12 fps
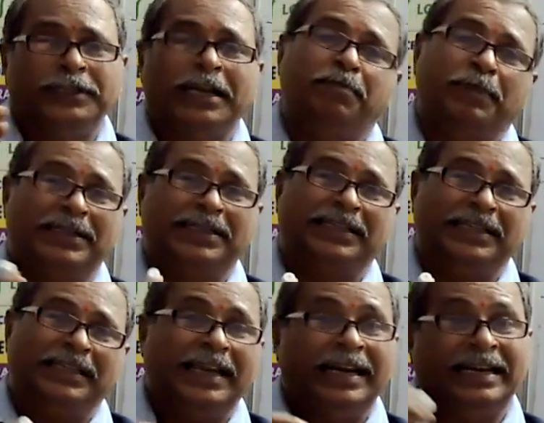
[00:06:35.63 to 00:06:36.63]
to
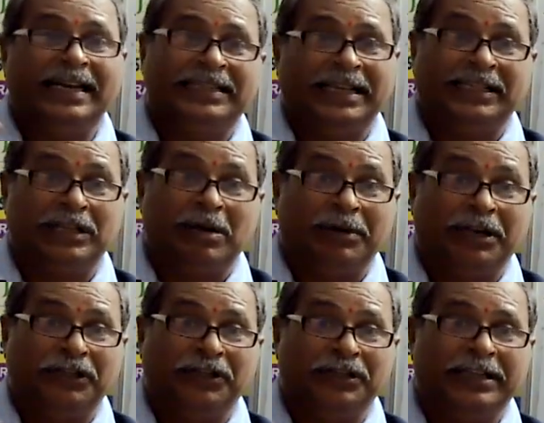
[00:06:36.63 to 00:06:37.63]
10% in entrance
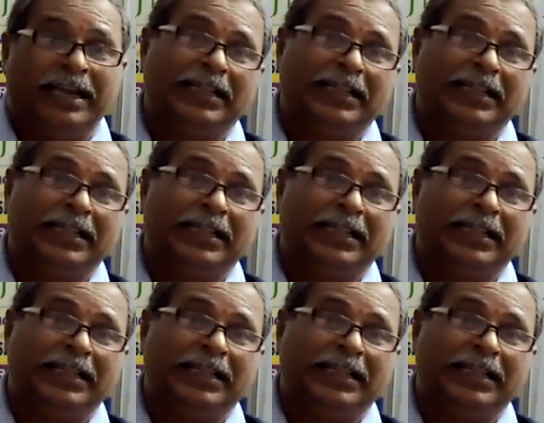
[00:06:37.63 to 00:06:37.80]
examinations,